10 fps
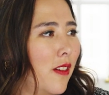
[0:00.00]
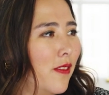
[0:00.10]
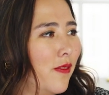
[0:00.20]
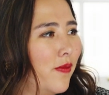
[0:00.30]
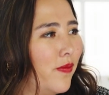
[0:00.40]

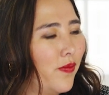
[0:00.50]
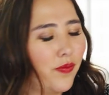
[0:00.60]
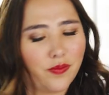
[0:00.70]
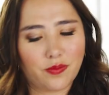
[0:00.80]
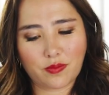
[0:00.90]

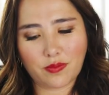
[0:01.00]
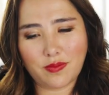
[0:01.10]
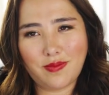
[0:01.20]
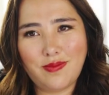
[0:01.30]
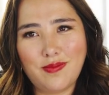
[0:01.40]

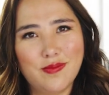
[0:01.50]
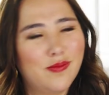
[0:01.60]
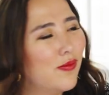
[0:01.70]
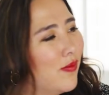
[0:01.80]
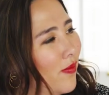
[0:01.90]

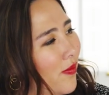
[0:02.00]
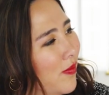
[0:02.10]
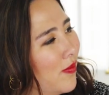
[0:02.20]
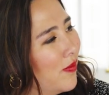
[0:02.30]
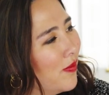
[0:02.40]

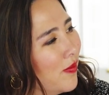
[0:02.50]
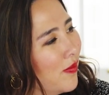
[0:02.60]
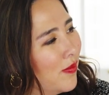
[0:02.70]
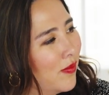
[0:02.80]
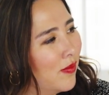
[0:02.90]

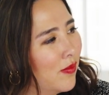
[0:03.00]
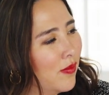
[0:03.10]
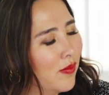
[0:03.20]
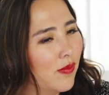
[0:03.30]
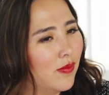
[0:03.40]

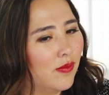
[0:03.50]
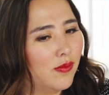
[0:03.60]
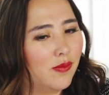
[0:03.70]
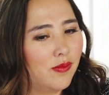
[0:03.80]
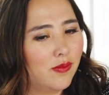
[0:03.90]

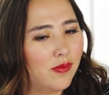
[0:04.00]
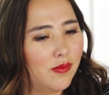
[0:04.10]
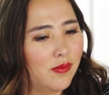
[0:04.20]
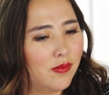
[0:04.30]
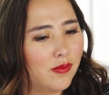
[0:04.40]

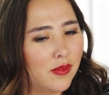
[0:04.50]
(not speaking)